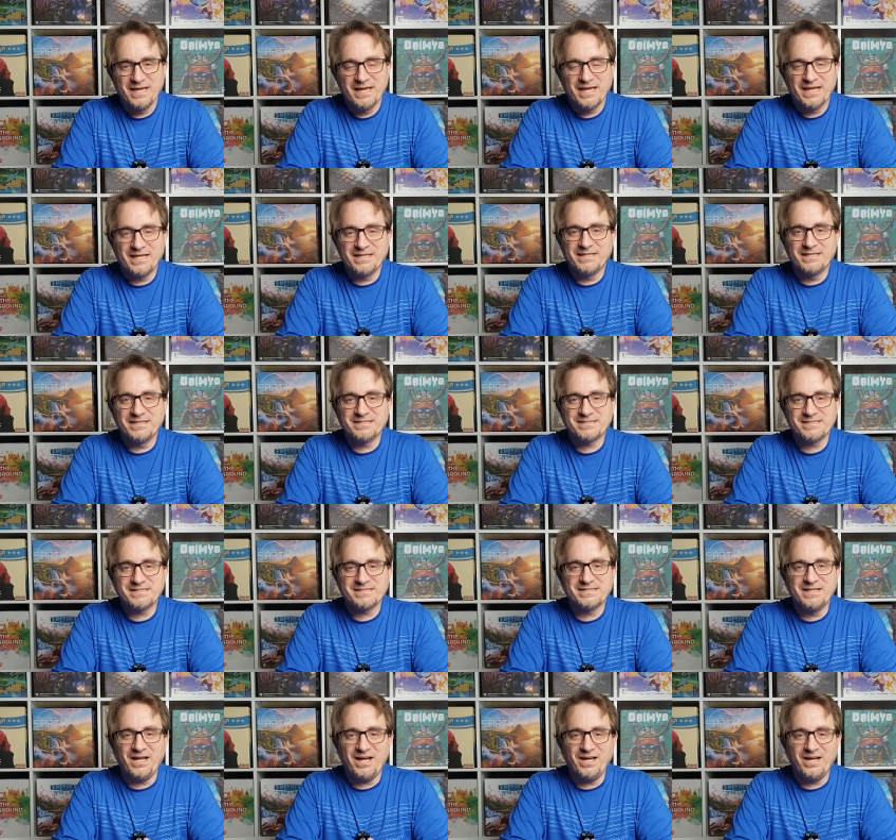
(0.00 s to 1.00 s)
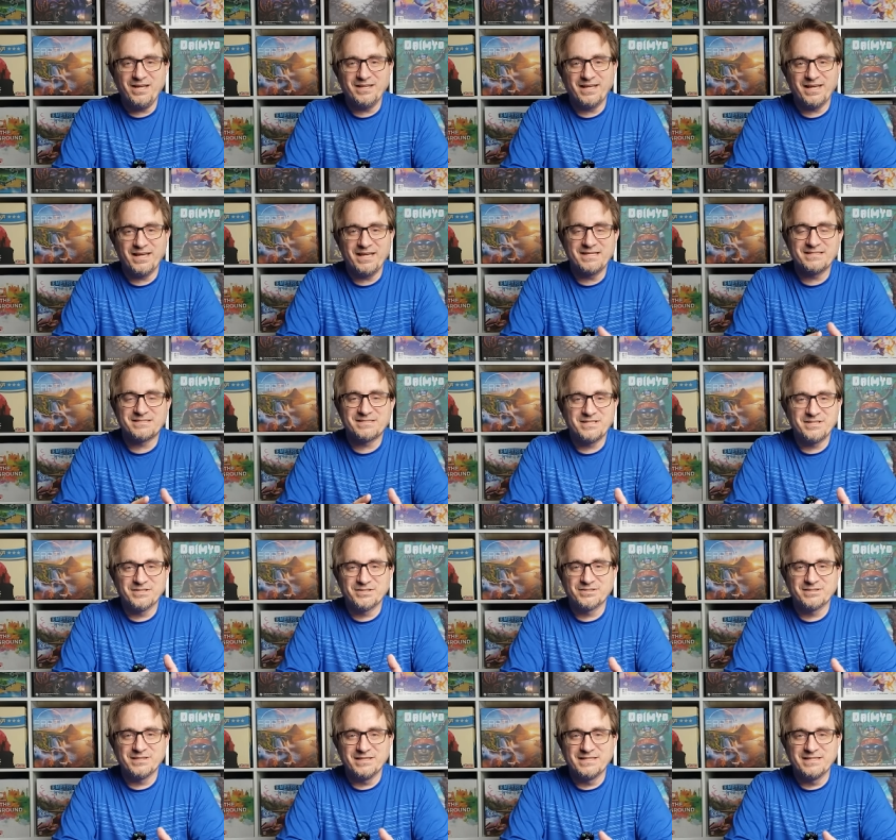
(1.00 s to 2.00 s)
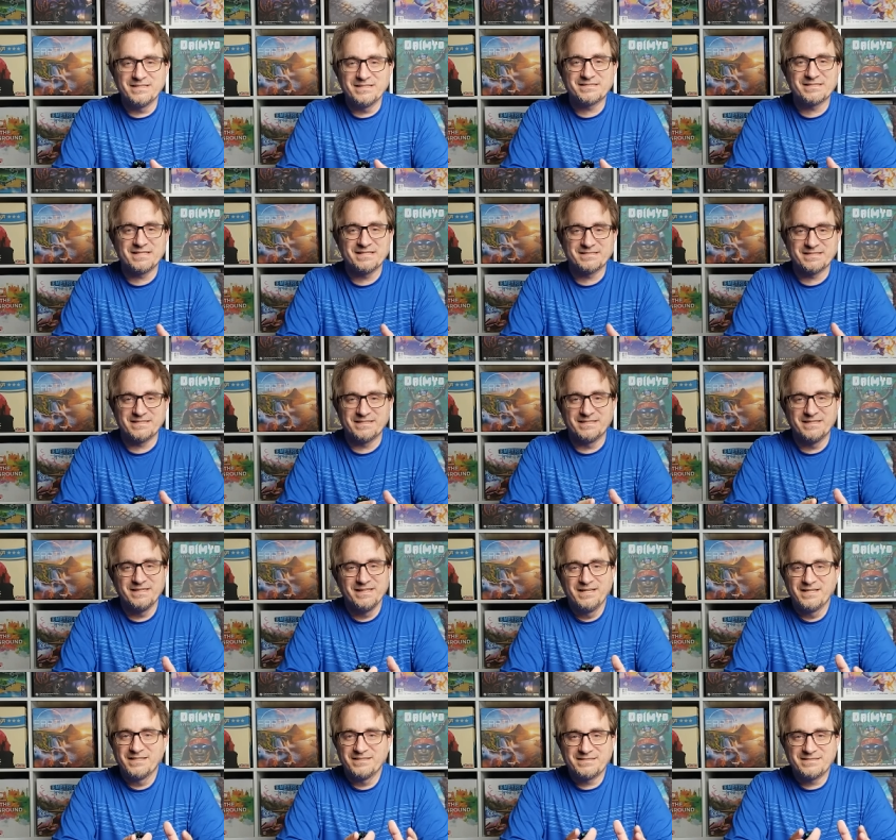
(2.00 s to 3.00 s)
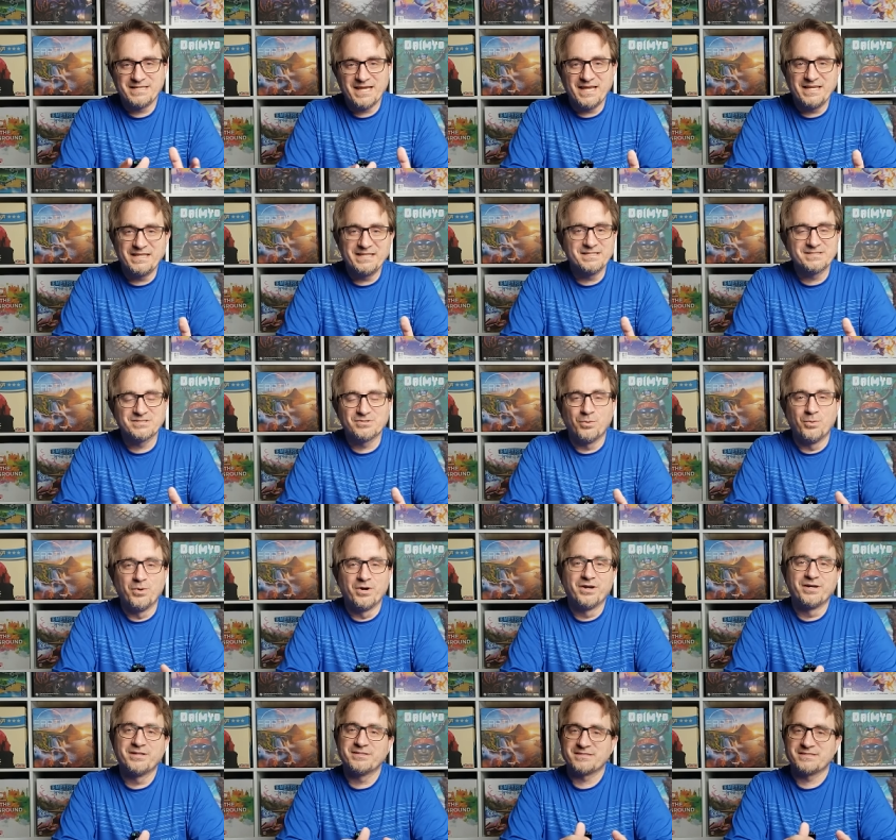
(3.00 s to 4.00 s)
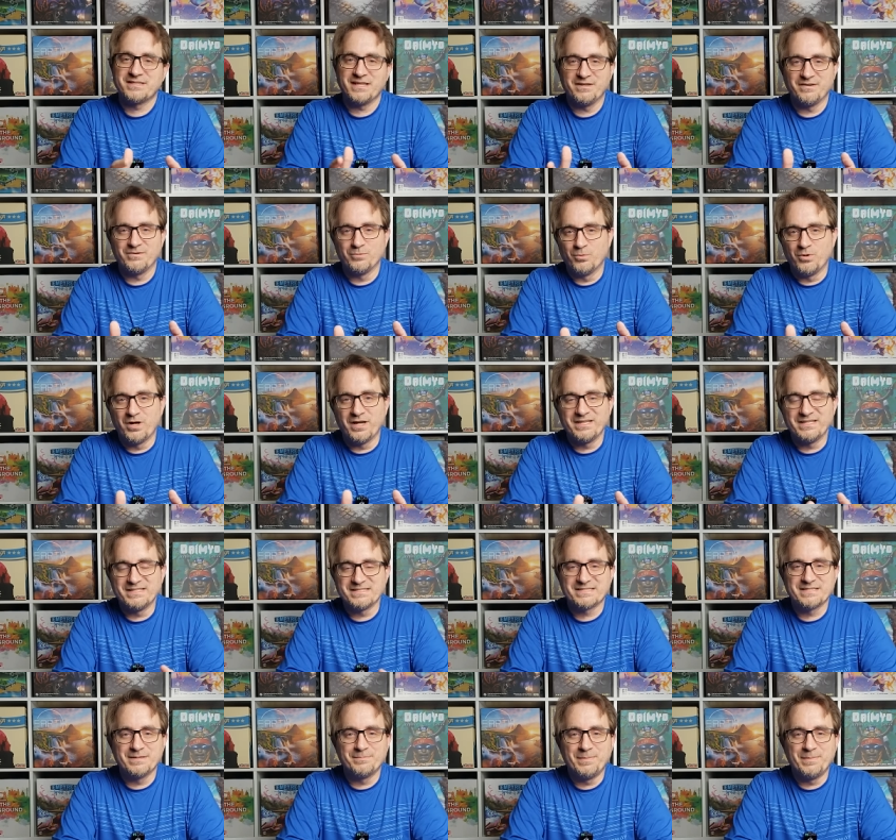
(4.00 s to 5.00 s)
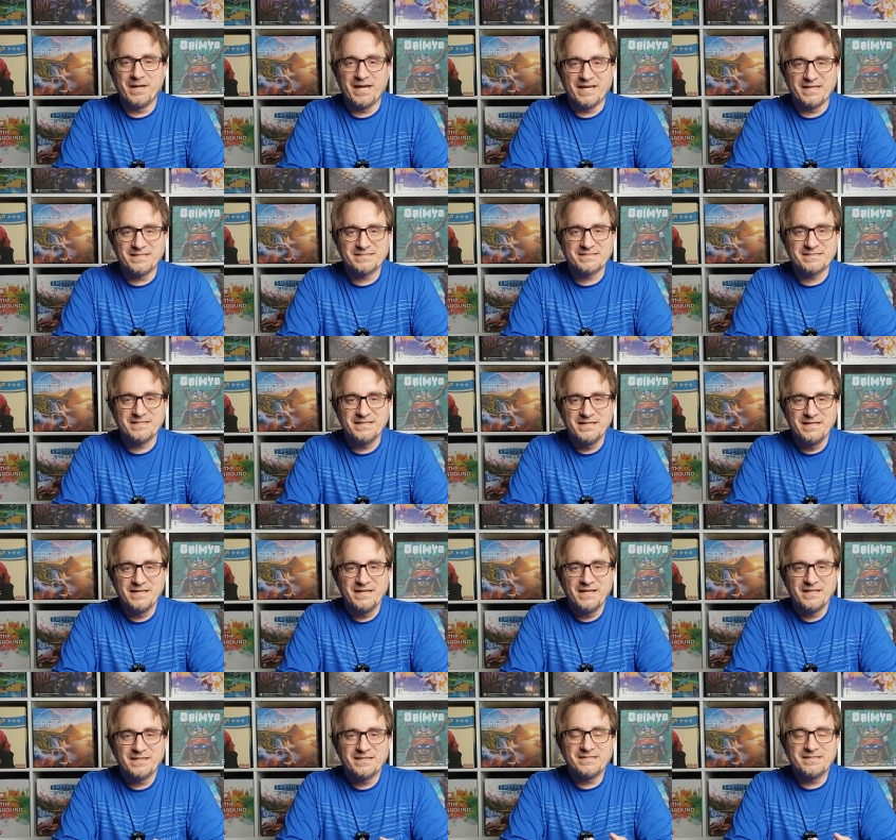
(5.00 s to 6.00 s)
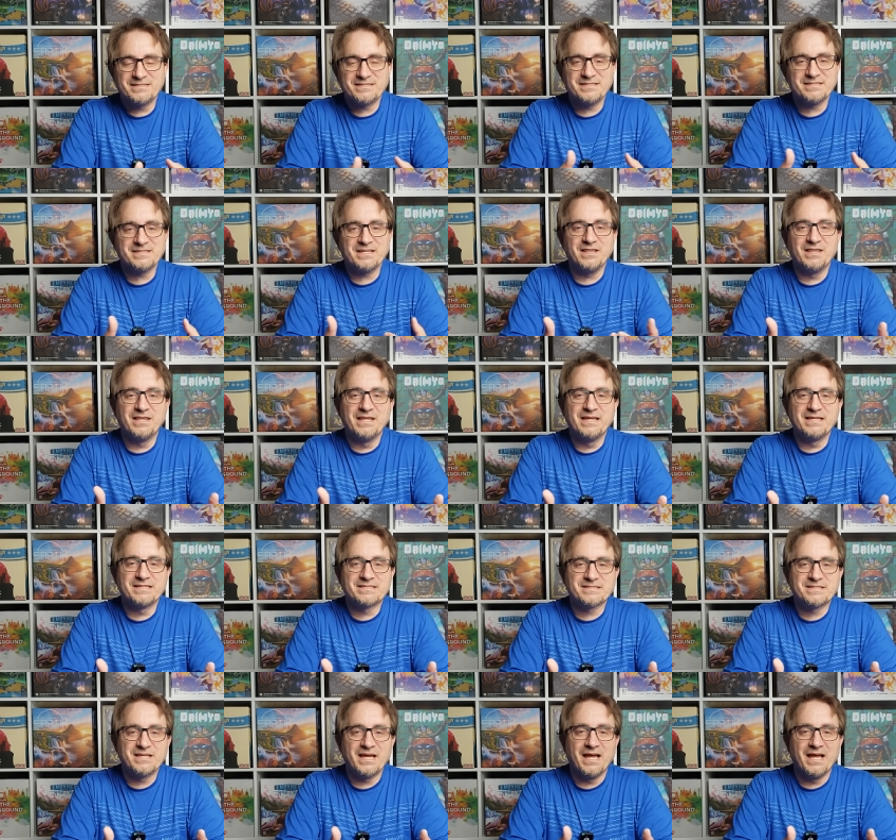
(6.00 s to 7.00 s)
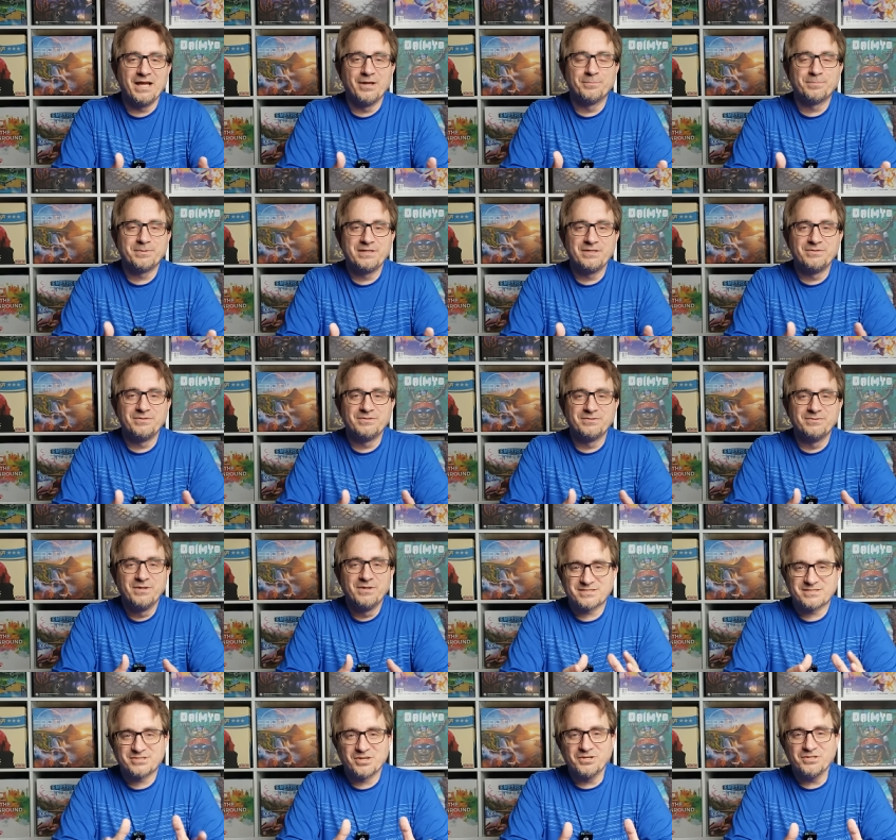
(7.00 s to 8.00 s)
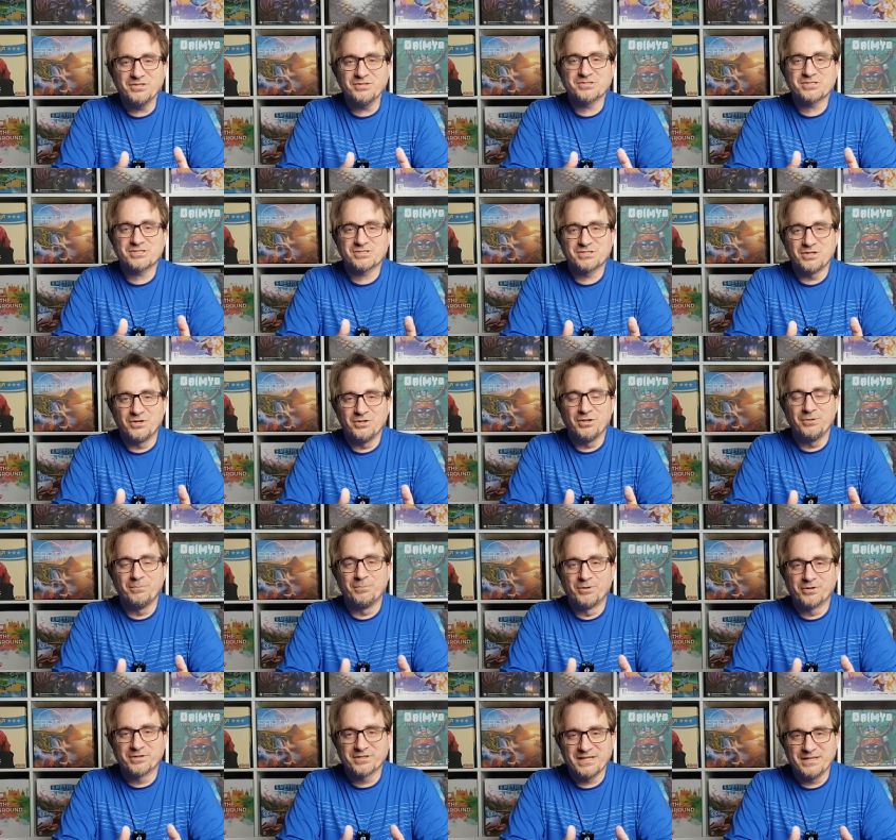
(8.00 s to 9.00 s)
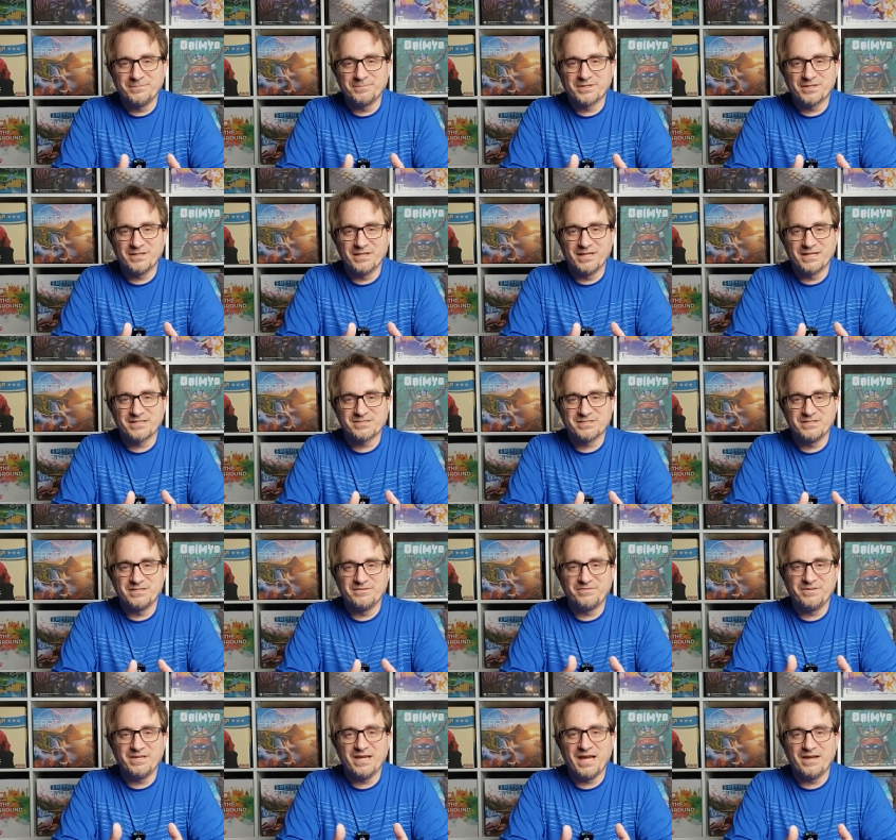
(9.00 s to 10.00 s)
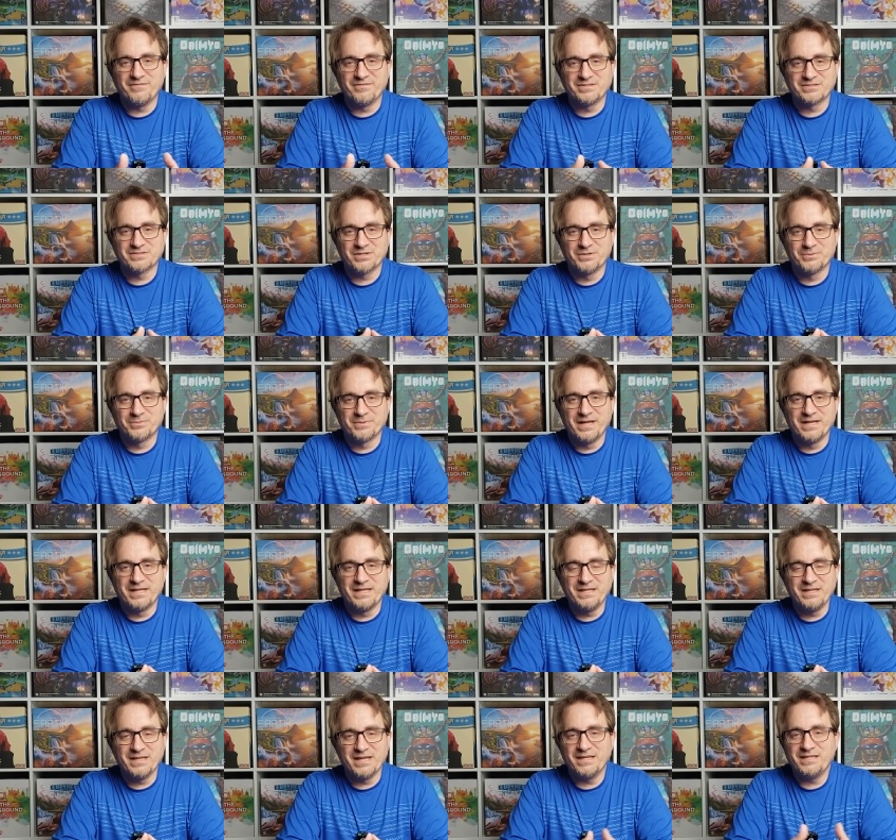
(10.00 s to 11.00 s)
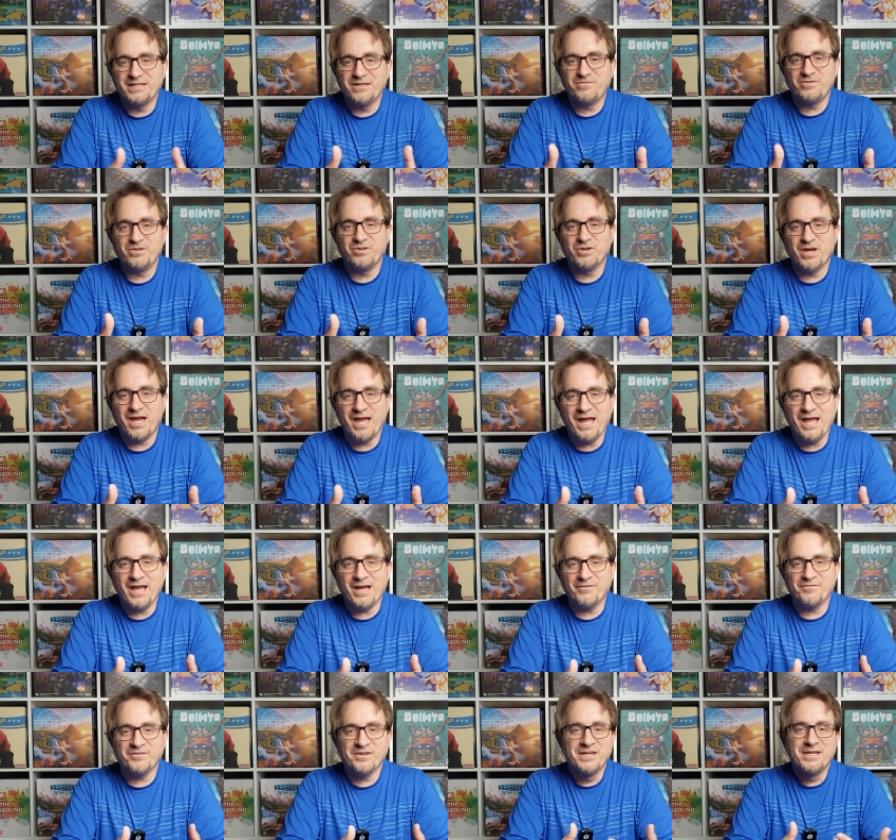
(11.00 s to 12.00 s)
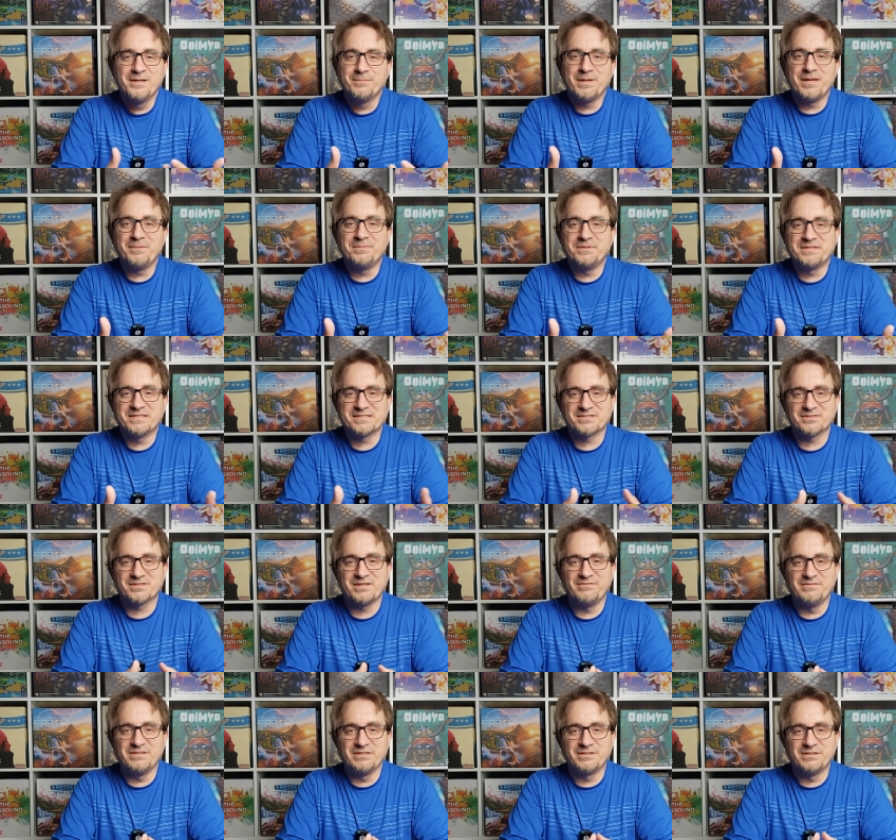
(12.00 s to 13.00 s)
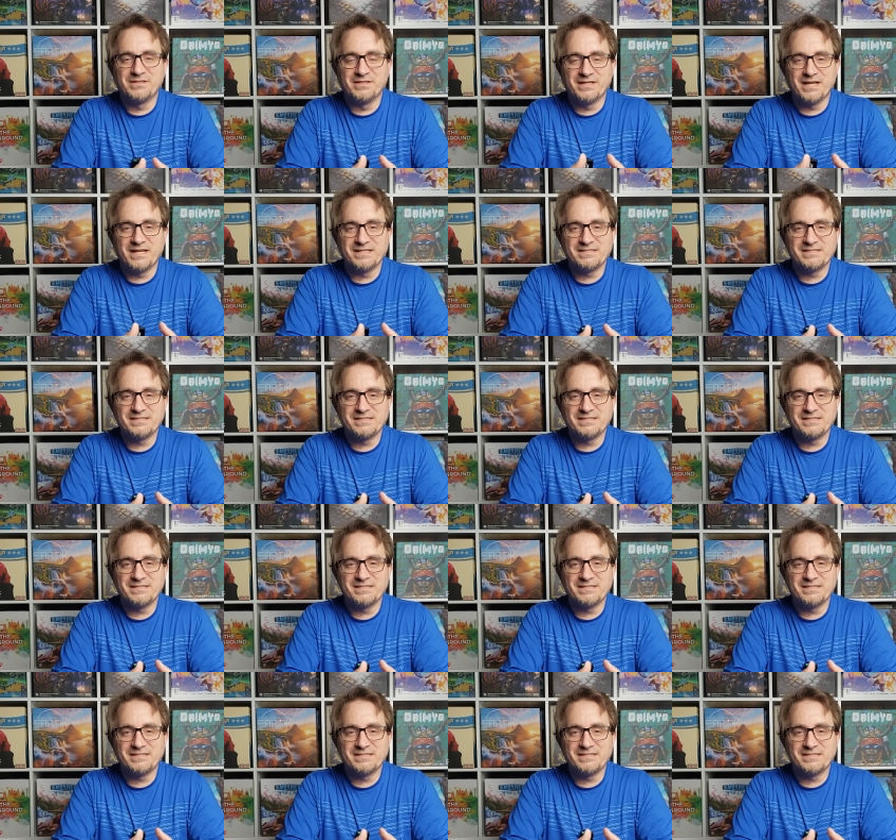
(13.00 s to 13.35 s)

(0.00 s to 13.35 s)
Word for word: And this is not a tiered list as in 10 is the worst and one is the best. This is a list to help you to start your solo board game collection if you haven't already. And if you have, maybe this will give you a good